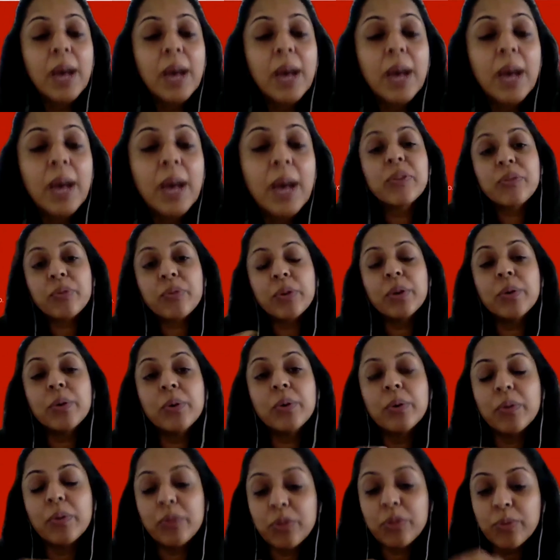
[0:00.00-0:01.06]
But through
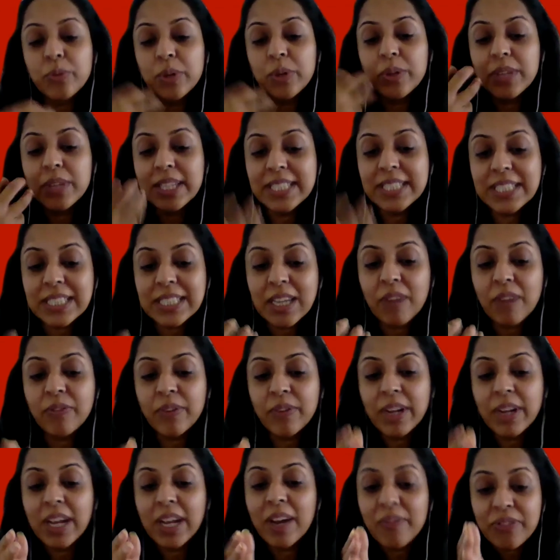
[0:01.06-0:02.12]
the
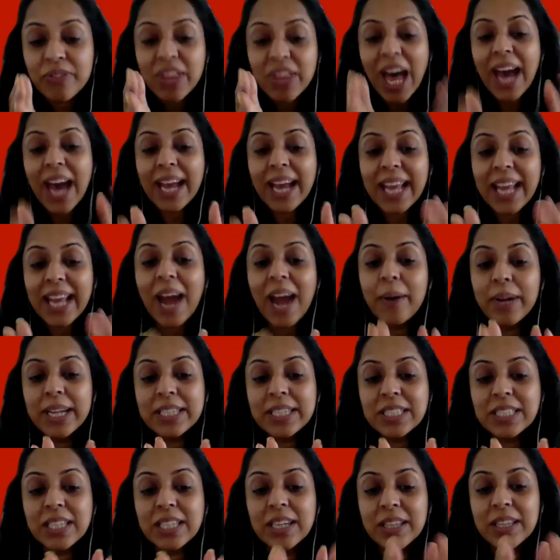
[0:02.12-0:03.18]
discovery of that
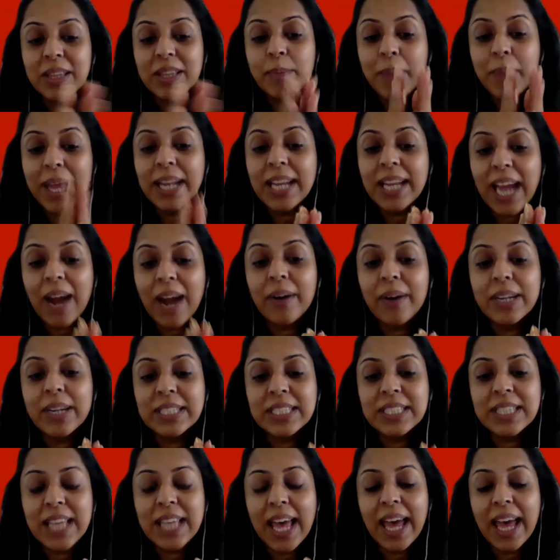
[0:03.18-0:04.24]
character, the main character
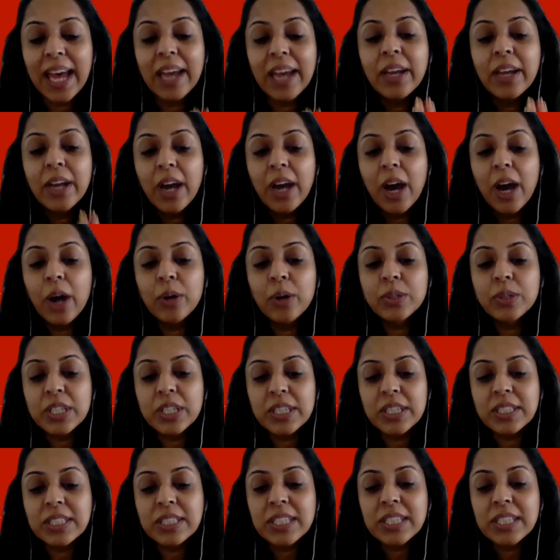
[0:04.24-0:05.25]
there, Ojas,